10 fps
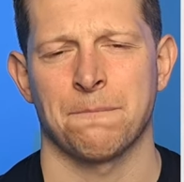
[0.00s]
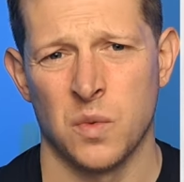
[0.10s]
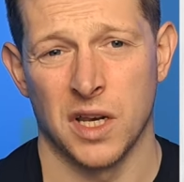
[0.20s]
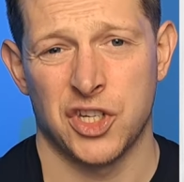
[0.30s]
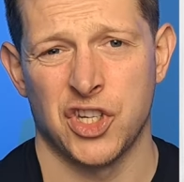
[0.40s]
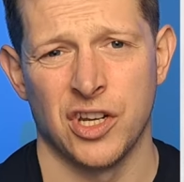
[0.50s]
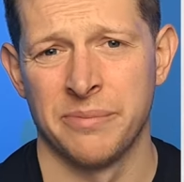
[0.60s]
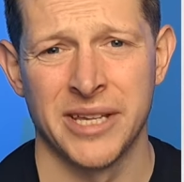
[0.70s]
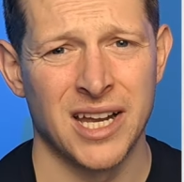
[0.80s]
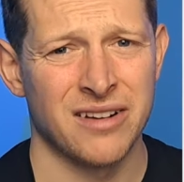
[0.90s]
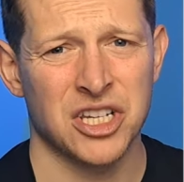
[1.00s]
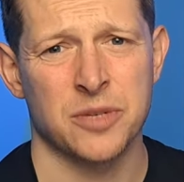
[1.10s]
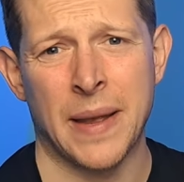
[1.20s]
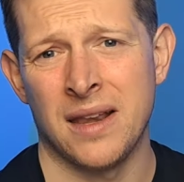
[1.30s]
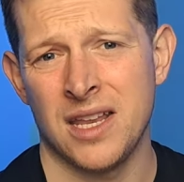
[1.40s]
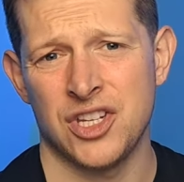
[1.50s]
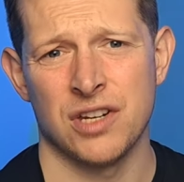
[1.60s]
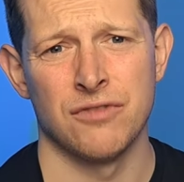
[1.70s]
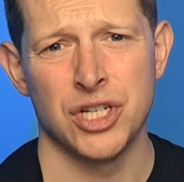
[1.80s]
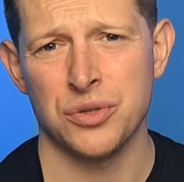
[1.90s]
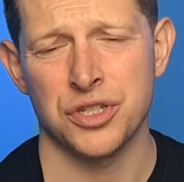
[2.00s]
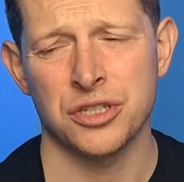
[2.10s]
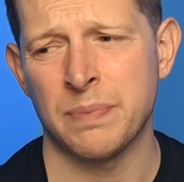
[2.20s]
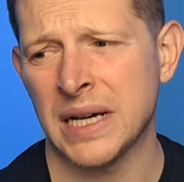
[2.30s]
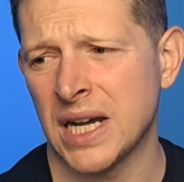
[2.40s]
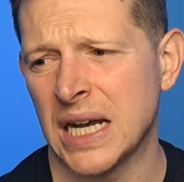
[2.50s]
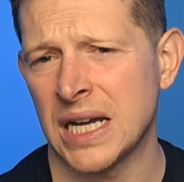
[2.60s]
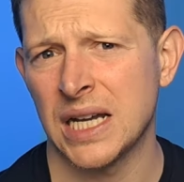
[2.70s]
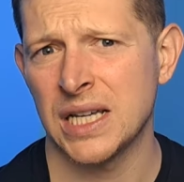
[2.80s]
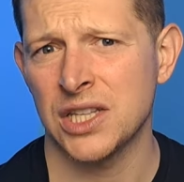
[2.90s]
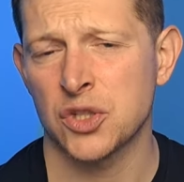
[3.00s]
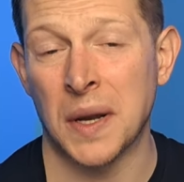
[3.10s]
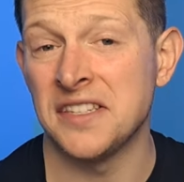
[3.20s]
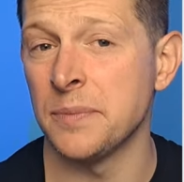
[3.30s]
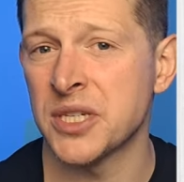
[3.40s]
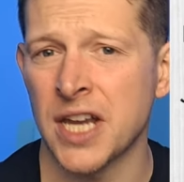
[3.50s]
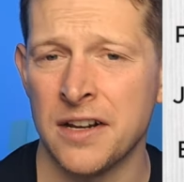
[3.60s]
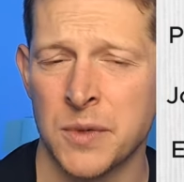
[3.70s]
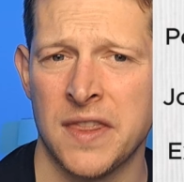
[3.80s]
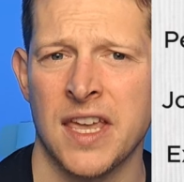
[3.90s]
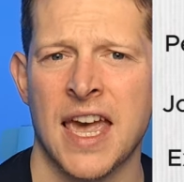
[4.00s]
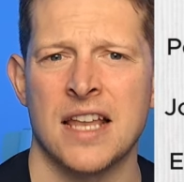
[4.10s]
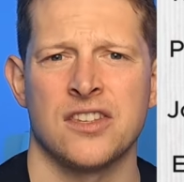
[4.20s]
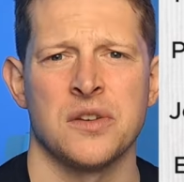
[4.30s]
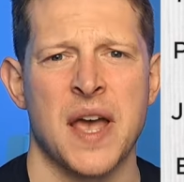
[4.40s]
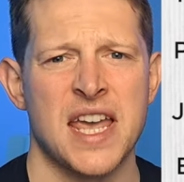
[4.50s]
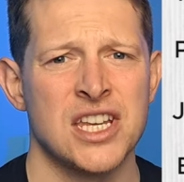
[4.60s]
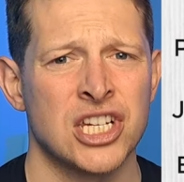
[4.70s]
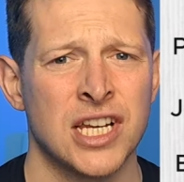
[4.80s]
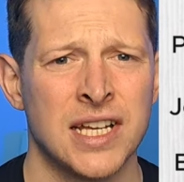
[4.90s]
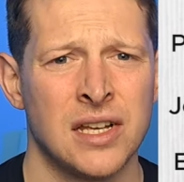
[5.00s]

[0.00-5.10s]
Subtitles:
We'll assume their expenditure reduces by 20% when they get to age